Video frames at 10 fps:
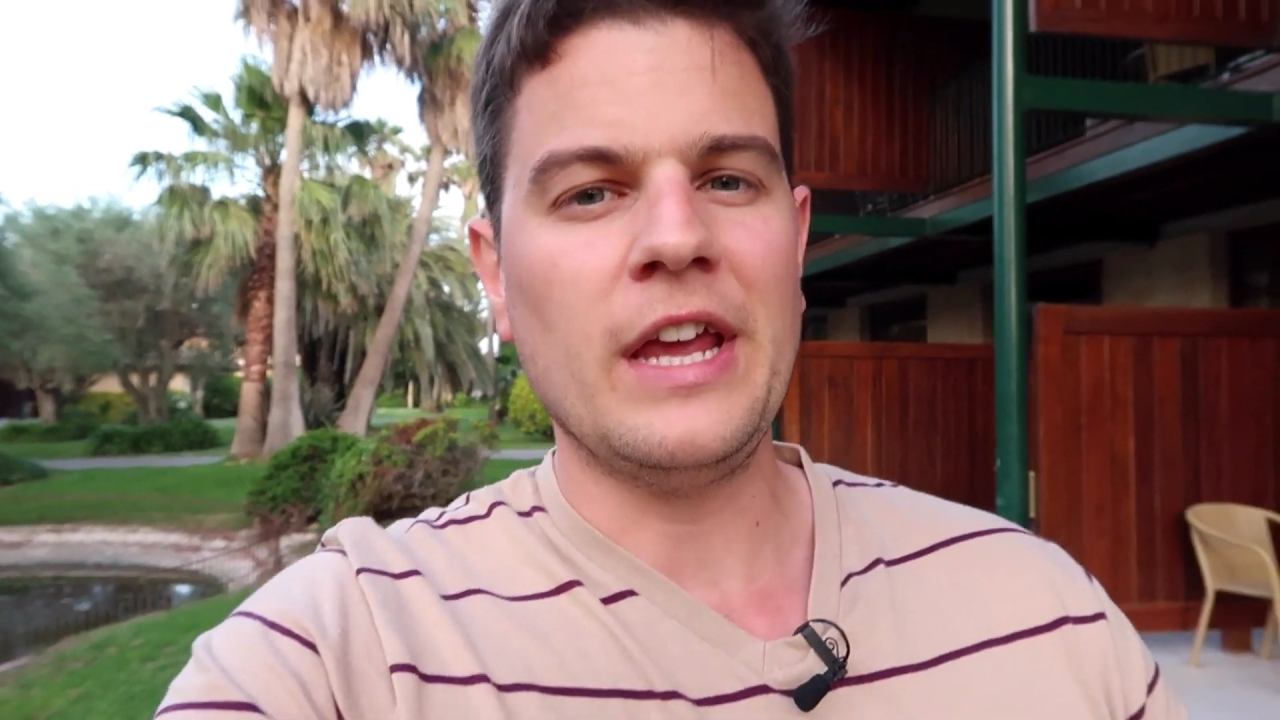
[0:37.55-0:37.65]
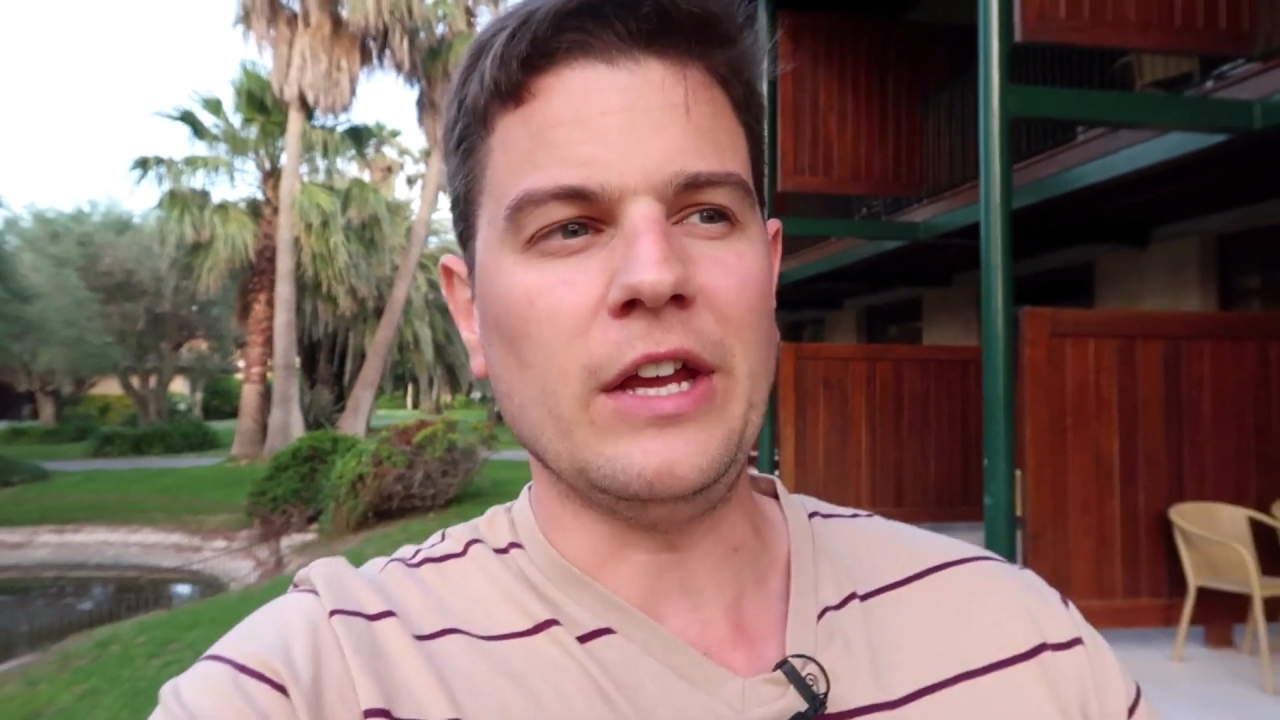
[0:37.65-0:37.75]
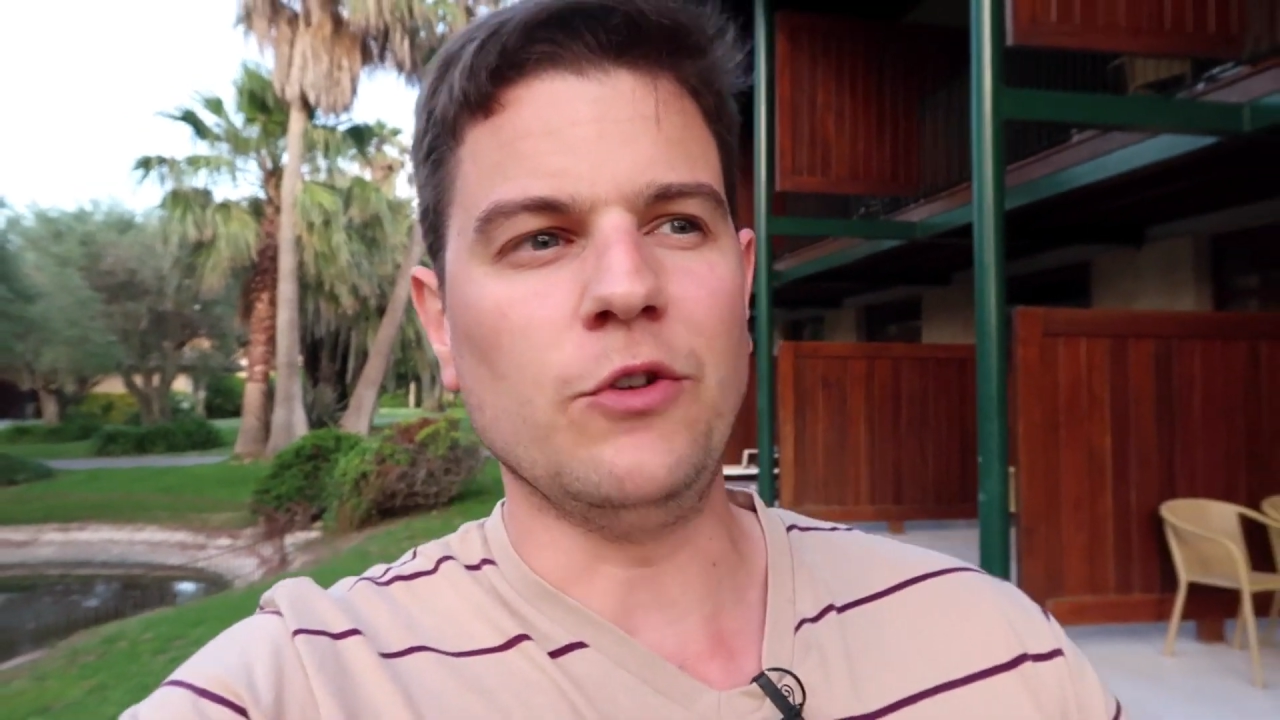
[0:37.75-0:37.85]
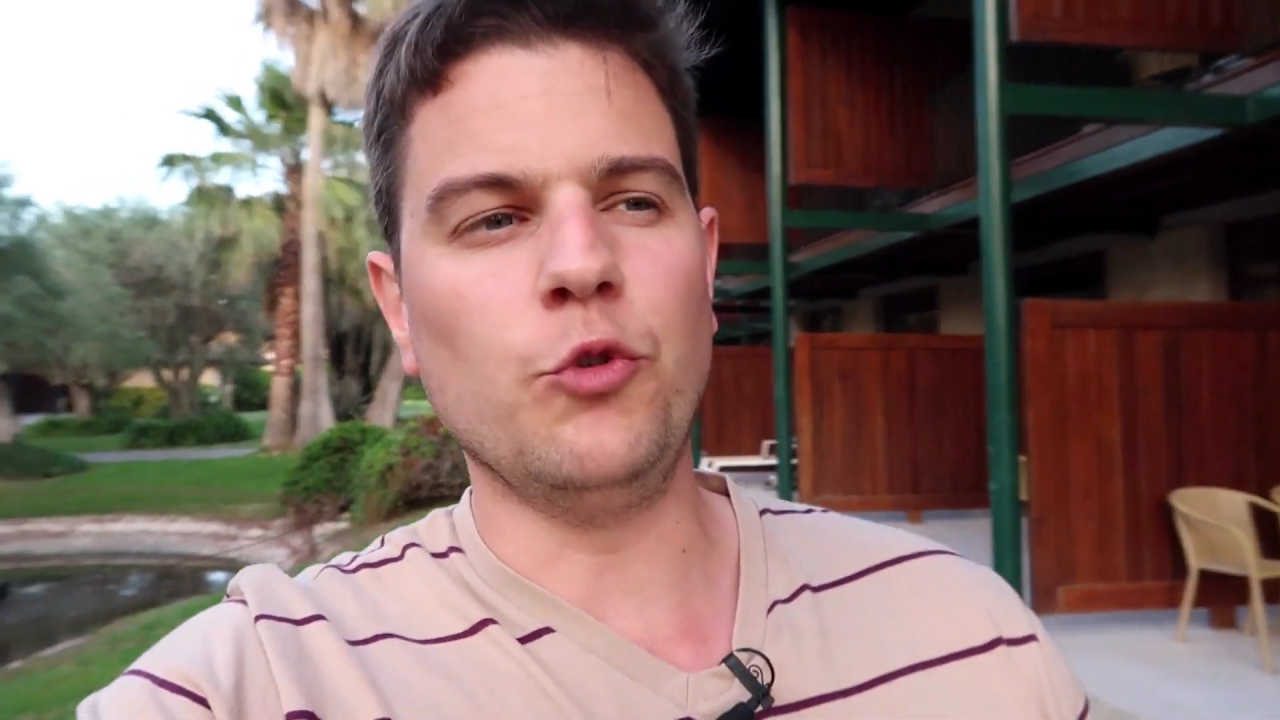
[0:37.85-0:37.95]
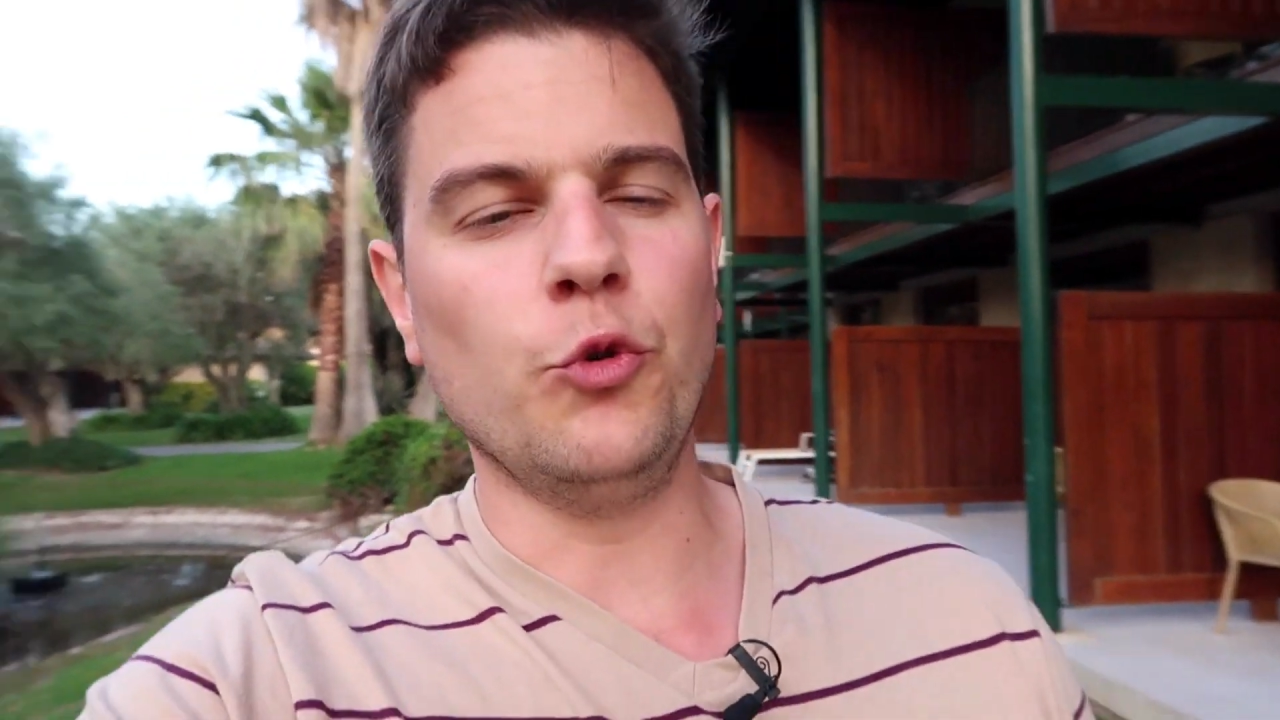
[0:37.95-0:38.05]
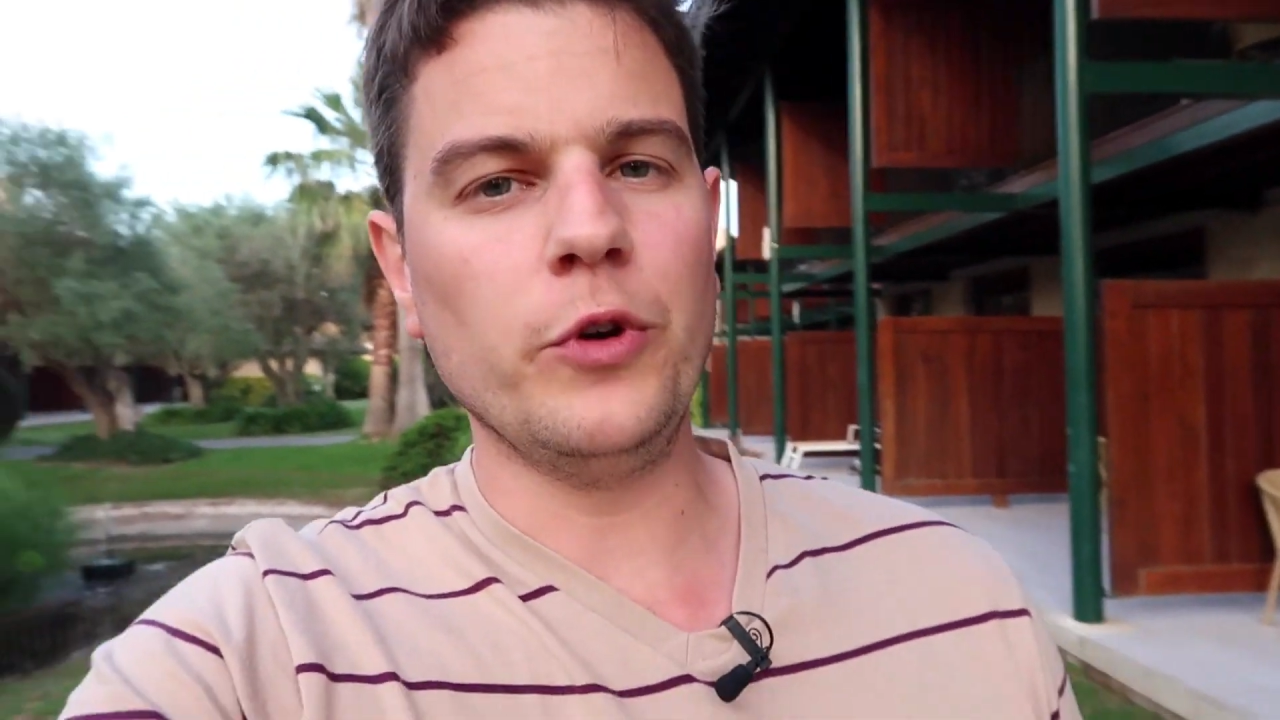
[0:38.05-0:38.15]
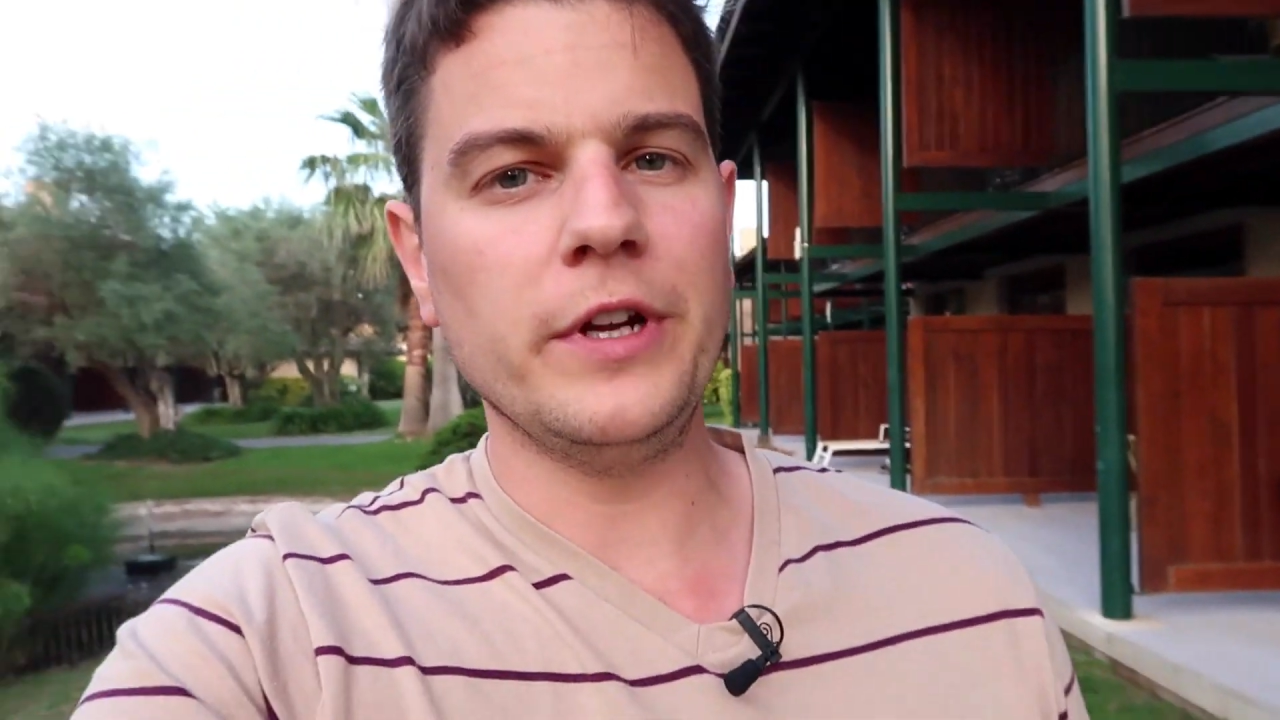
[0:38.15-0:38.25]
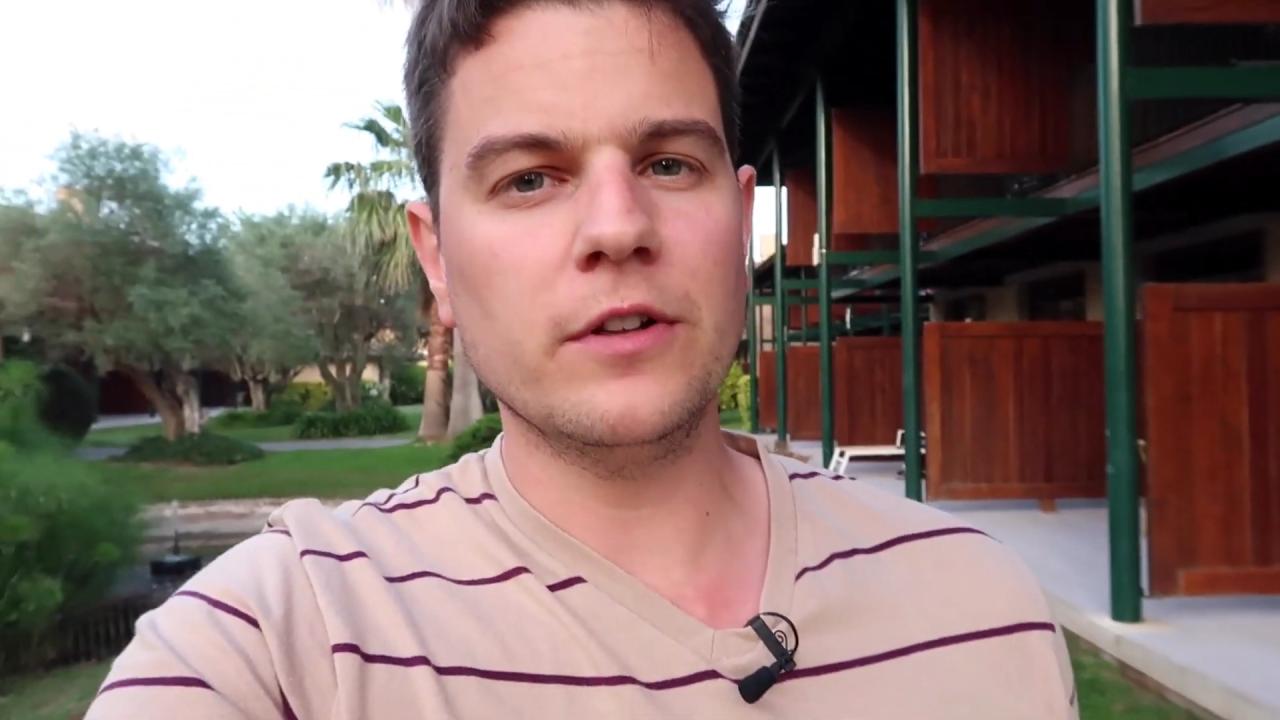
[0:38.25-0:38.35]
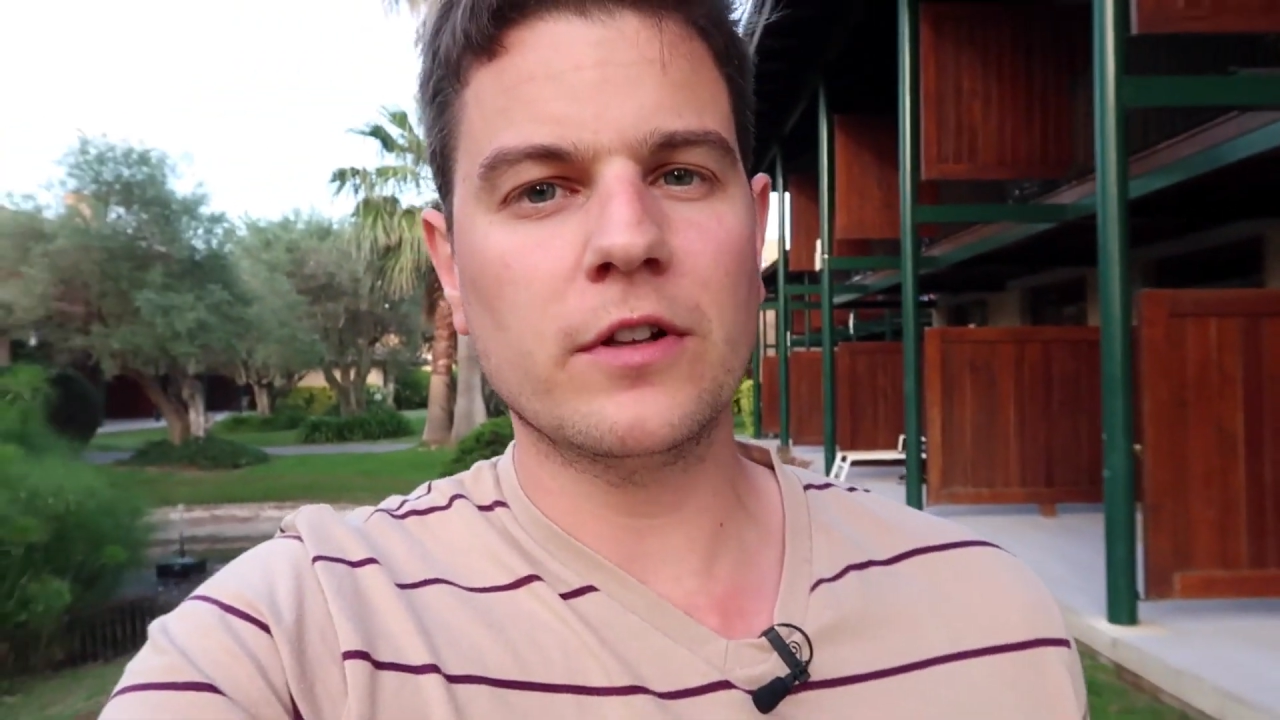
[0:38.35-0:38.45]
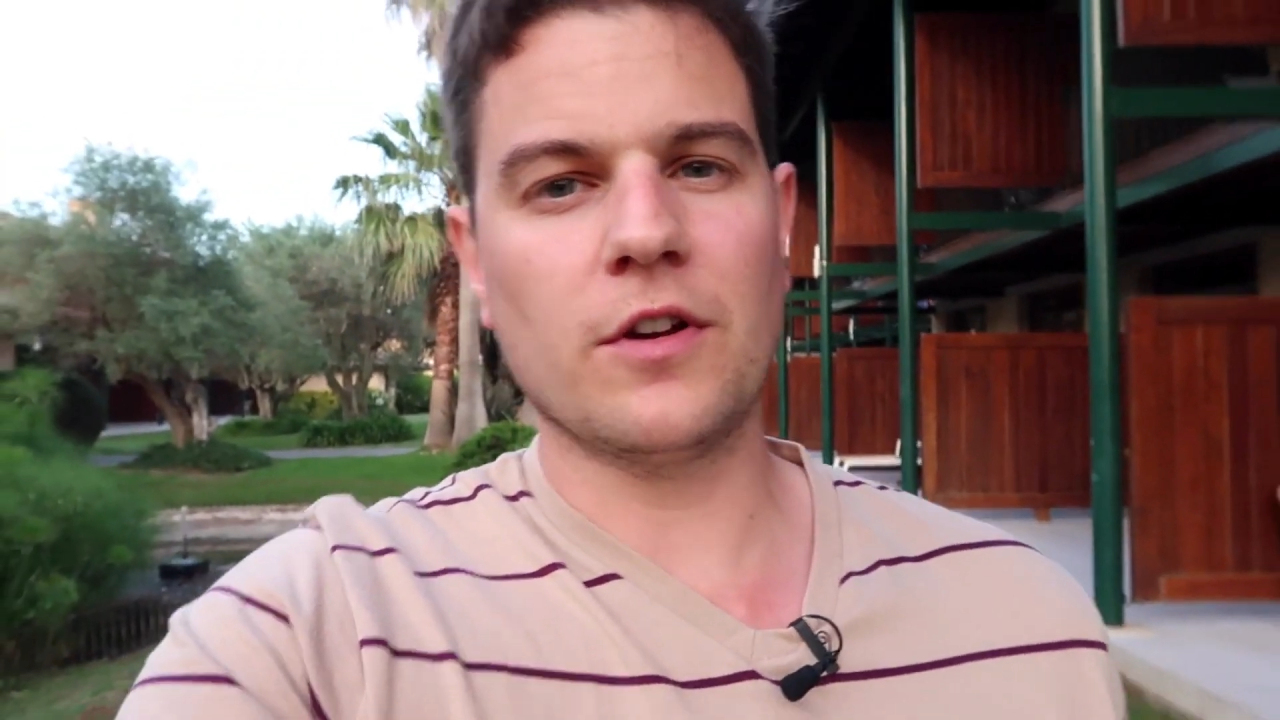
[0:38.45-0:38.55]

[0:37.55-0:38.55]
in real